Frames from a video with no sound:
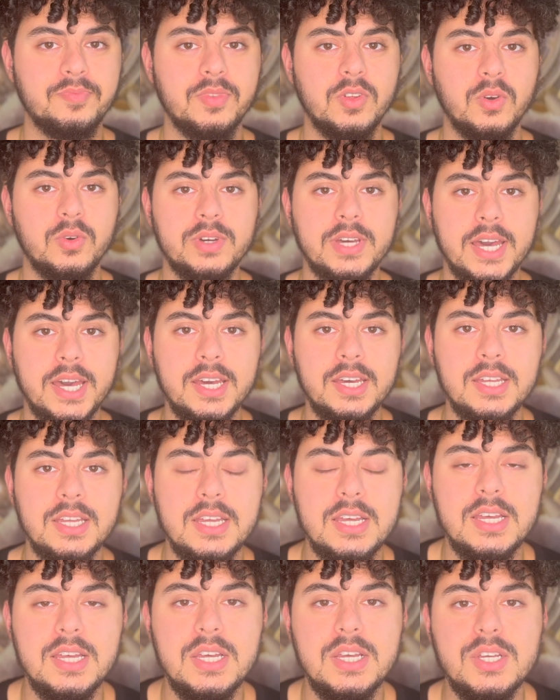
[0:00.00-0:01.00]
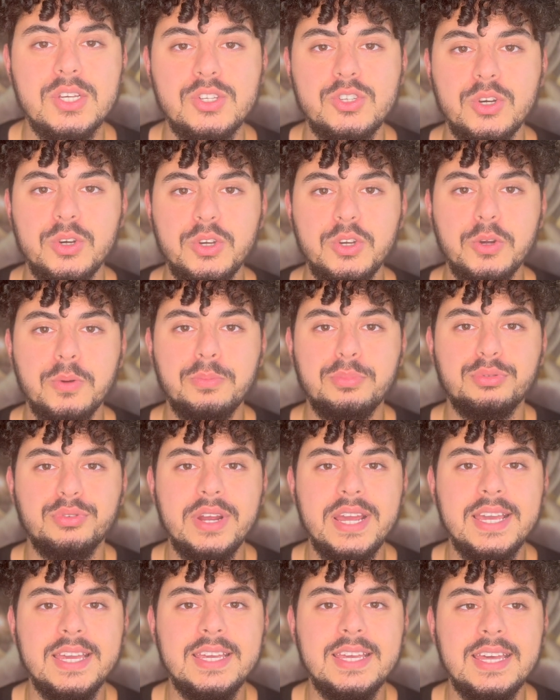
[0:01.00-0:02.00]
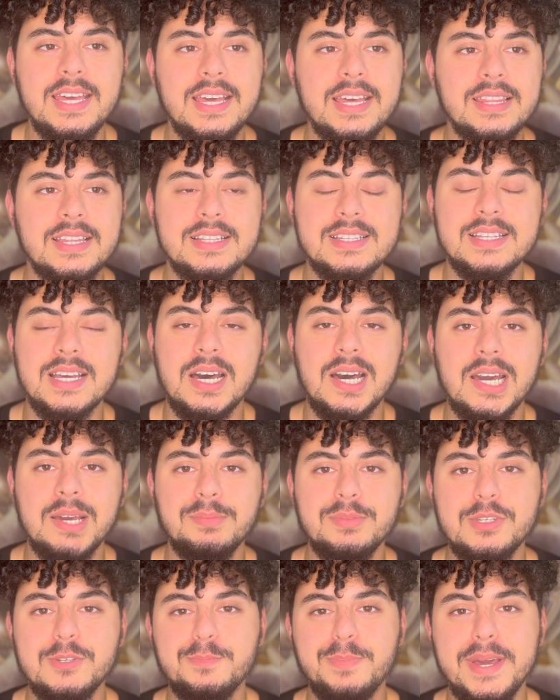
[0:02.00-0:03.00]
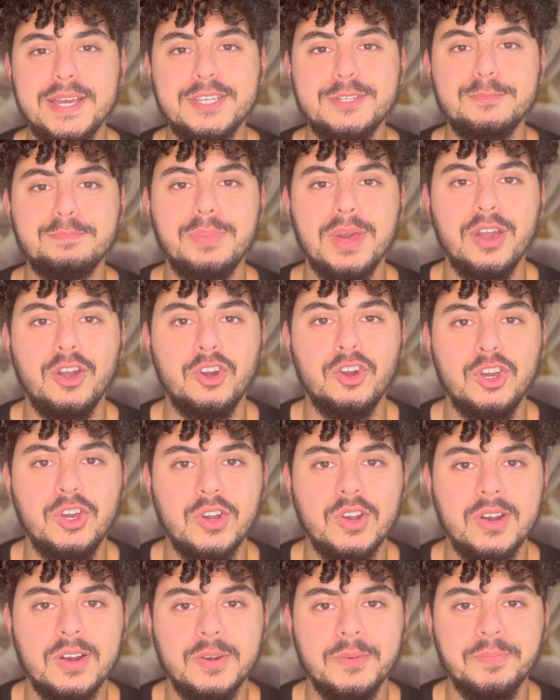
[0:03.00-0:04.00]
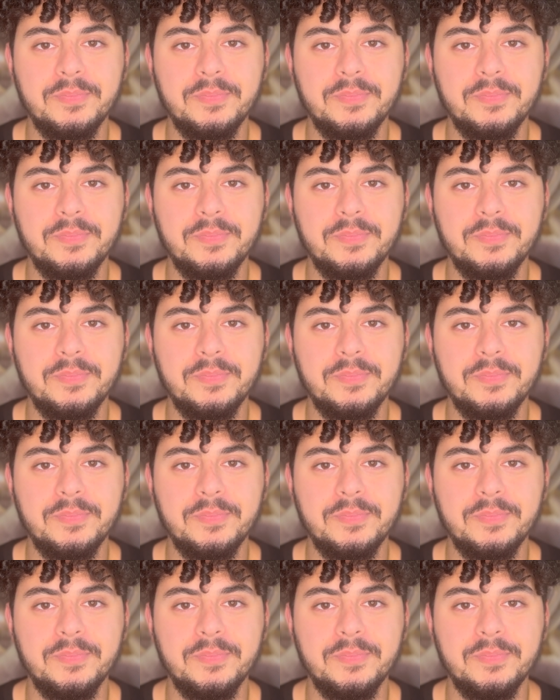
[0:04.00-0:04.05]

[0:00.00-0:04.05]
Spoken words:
Okay? So you're breaking the time-space barrier,